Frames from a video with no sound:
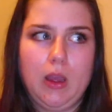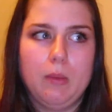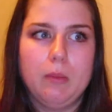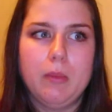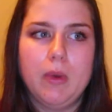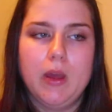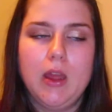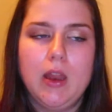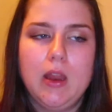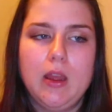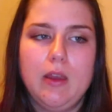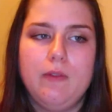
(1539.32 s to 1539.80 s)

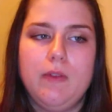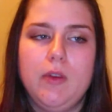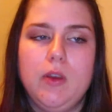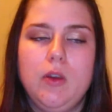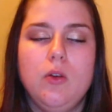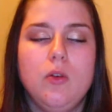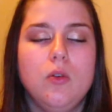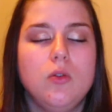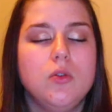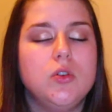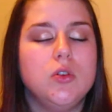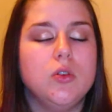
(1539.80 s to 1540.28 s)
but if
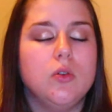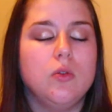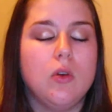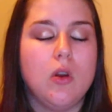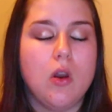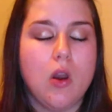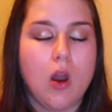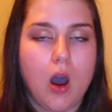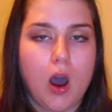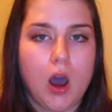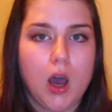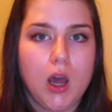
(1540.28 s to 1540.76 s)
you do
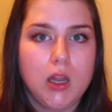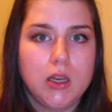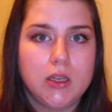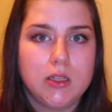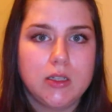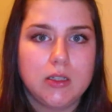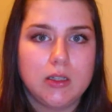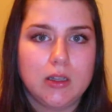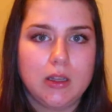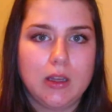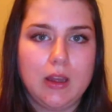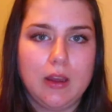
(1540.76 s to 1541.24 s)

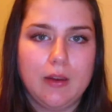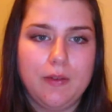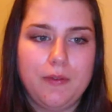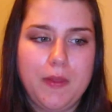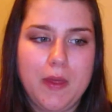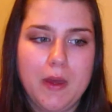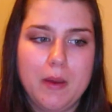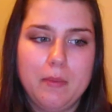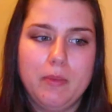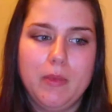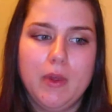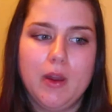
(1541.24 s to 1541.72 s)
not give
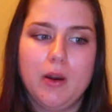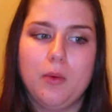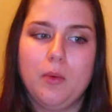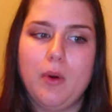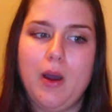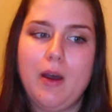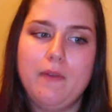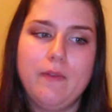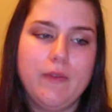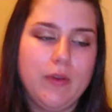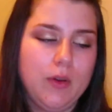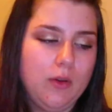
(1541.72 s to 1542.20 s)
them their
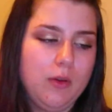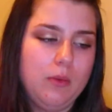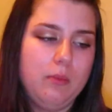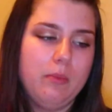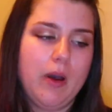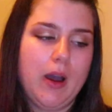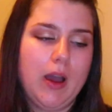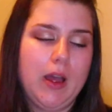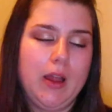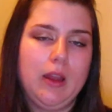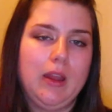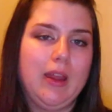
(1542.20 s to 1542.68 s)
wet food
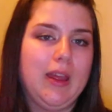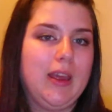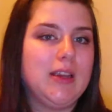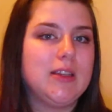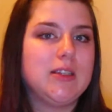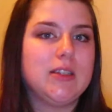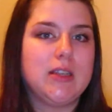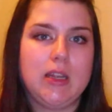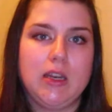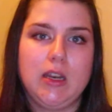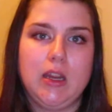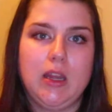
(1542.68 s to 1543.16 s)
by like
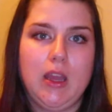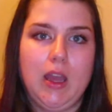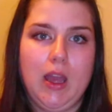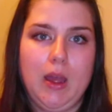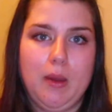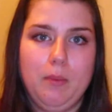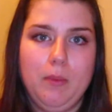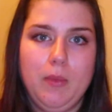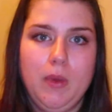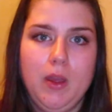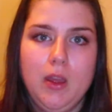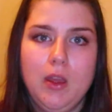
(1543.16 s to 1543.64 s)
10
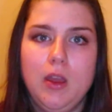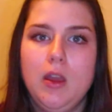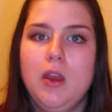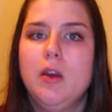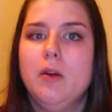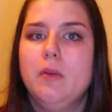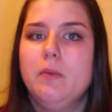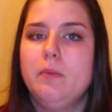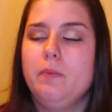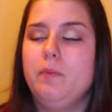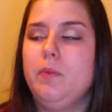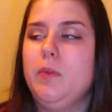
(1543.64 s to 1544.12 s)
a.m.,
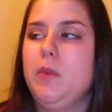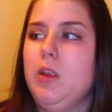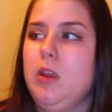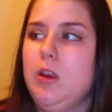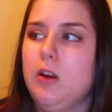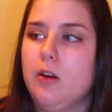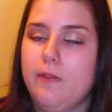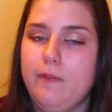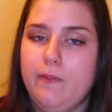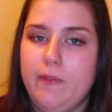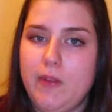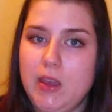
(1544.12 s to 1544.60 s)

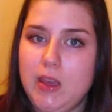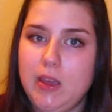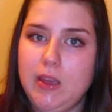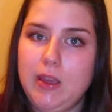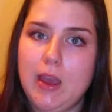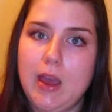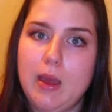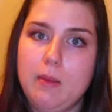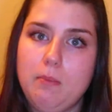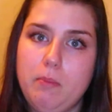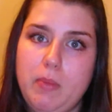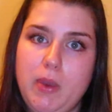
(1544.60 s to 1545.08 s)
your feet
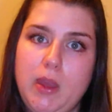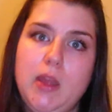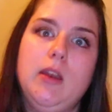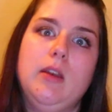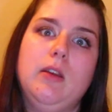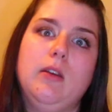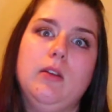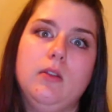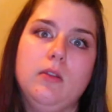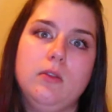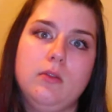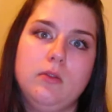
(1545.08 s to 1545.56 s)
get
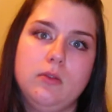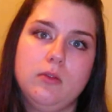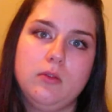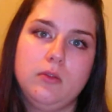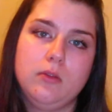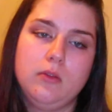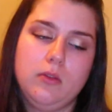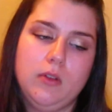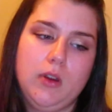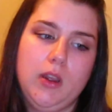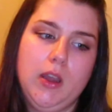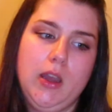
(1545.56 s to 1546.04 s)
bitten,
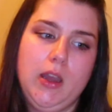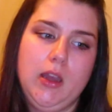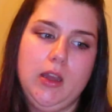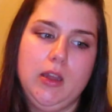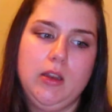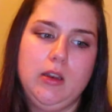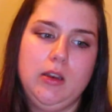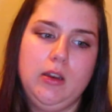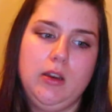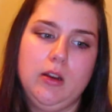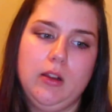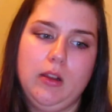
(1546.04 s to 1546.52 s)

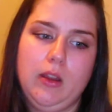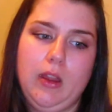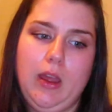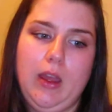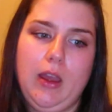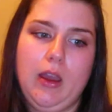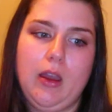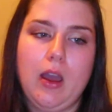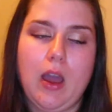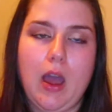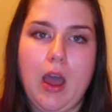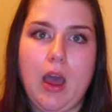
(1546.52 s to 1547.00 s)
and you're
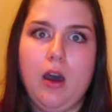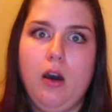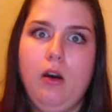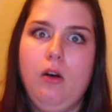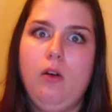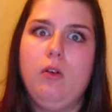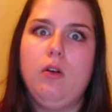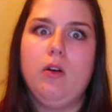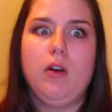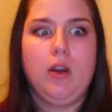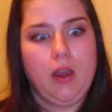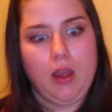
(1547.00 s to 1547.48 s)
like,
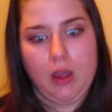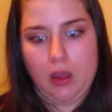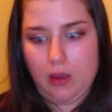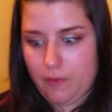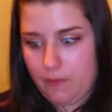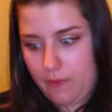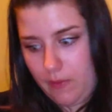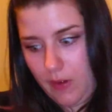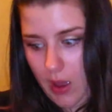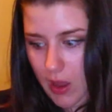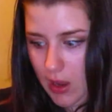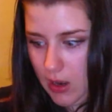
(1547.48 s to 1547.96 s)
oh, okay,
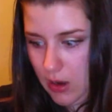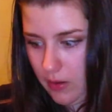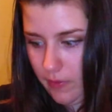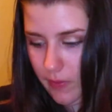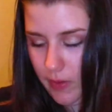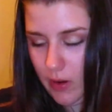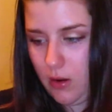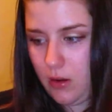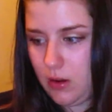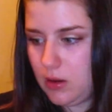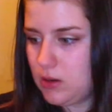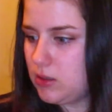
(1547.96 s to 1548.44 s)
fine, I
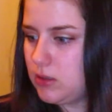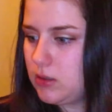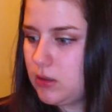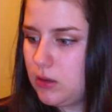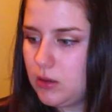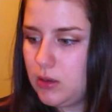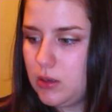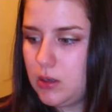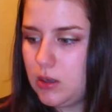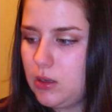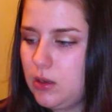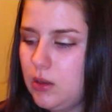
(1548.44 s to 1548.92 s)
forgot,
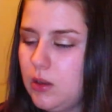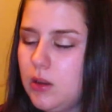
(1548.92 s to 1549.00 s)
sorry,